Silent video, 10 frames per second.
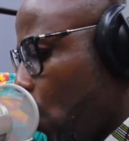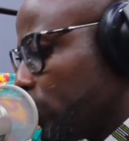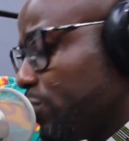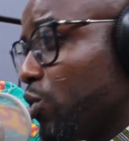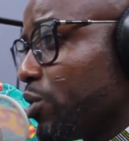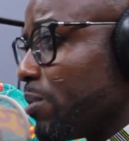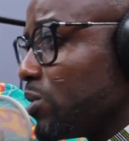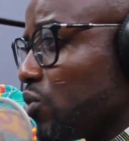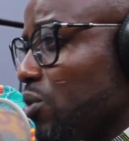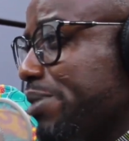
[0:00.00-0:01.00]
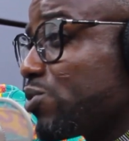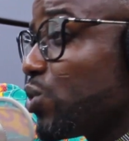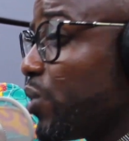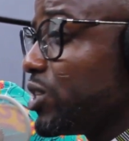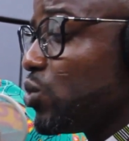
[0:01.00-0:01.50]
All the programs from
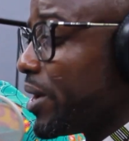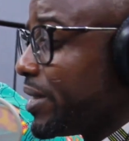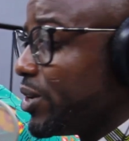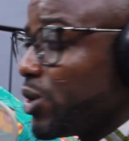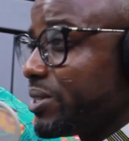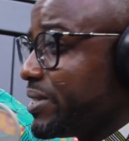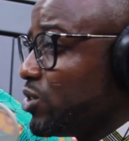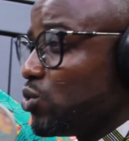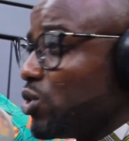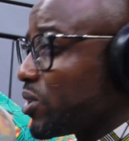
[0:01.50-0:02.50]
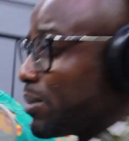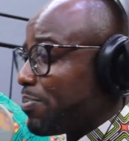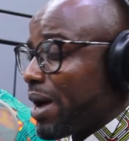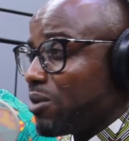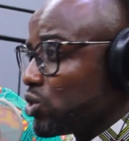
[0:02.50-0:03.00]
Nekukwe to Andy Dusty to Dr.
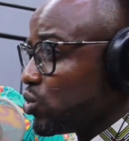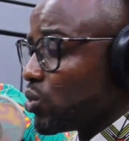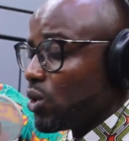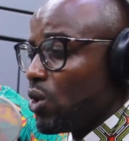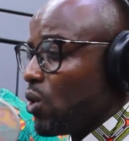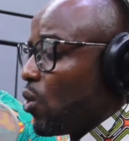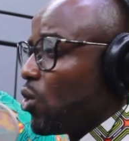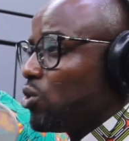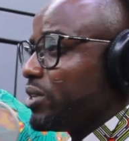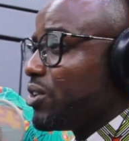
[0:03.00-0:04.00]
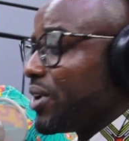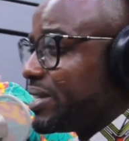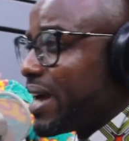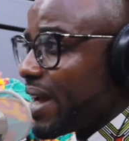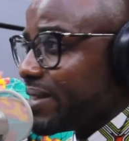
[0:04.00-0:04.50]
Pounds to all the
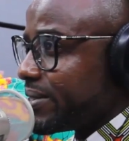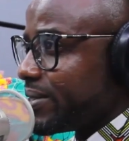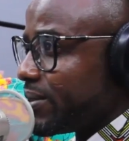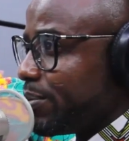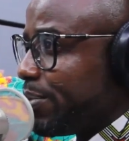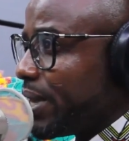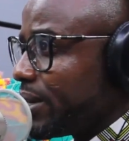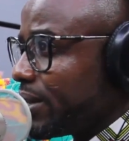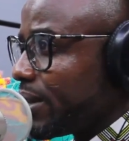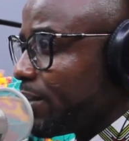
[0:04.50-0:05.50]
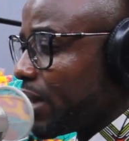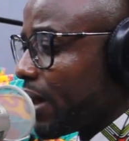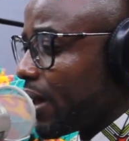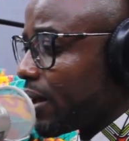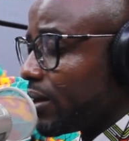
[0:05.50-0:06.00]
great guys playing the game
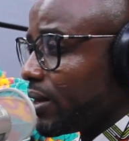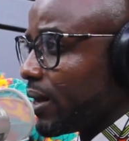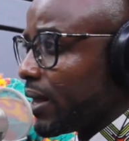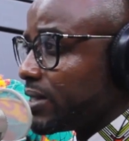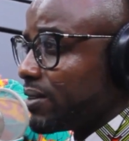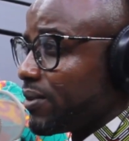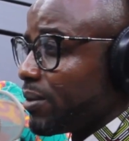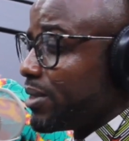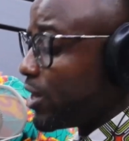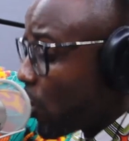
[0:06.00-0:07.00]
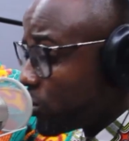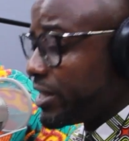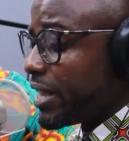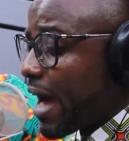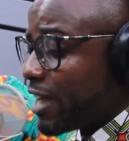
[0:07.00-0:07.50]
here in Hit FM. They all
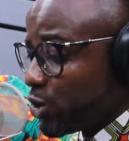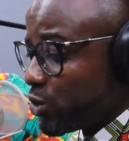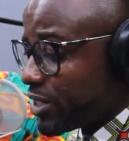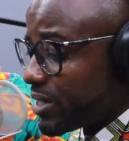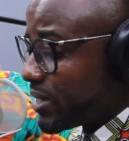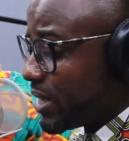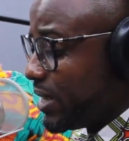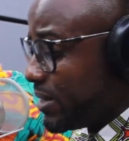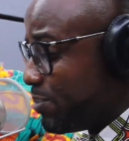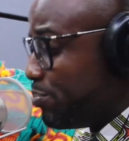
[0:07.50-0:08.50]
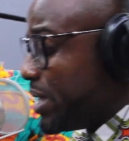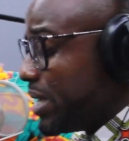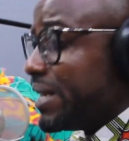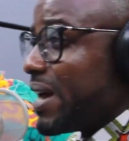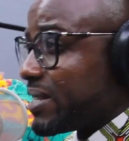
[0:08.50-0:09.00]
say I should just be
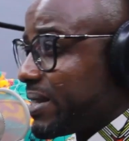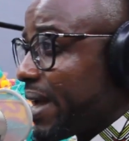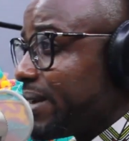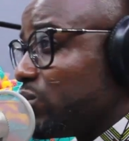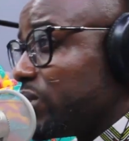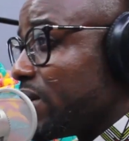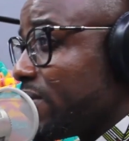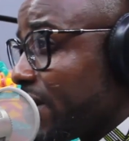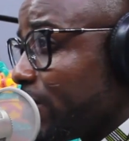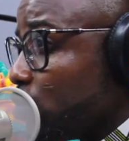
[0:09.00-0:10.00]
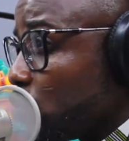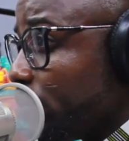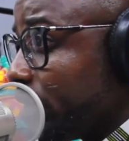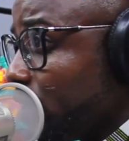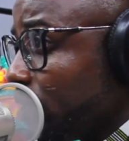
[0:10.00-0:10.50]
in their stead to say thank you so
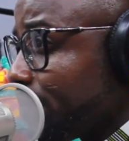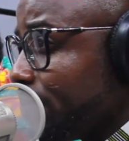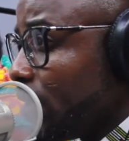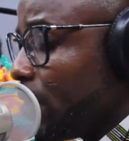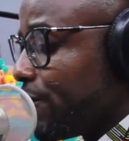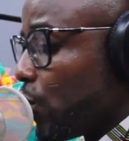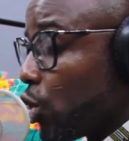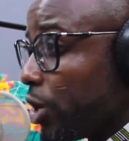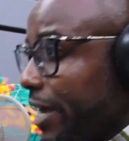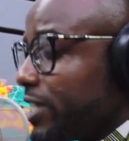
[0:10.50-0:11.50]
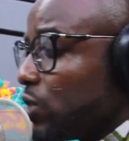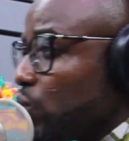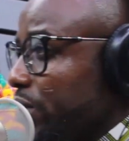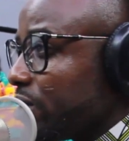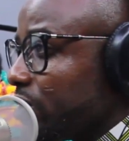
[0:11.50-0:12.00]
much for connecting
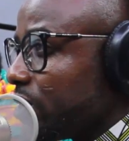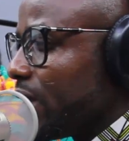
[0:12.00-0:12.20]
with us.